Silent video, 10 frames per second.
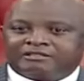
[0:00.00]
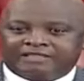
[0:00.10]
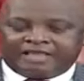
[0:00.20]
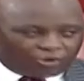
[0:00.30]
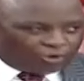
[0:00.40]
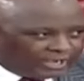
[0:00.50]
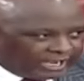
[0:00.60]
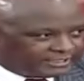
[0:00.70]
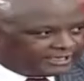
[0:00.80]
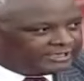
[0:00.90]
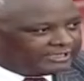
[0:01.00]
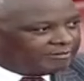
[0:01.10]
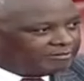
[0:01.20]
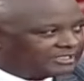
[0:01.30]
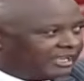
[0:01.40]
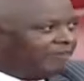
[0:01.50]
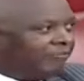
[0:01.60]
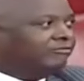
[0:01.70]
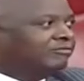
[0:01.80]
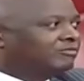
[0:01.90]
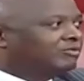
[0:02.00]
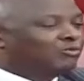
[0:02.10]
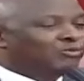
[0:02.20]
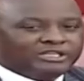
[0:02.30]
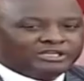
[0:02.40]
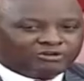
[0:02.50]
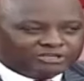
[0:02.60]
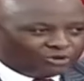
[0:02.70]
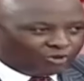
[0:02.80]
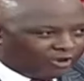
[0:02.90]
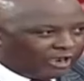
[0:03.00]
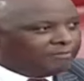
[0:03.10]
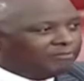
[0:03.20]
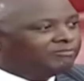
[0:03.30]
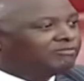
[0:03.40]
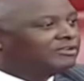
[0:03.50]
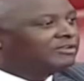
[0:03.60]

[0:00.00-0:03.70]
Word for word: they conducted themselves with the decorum,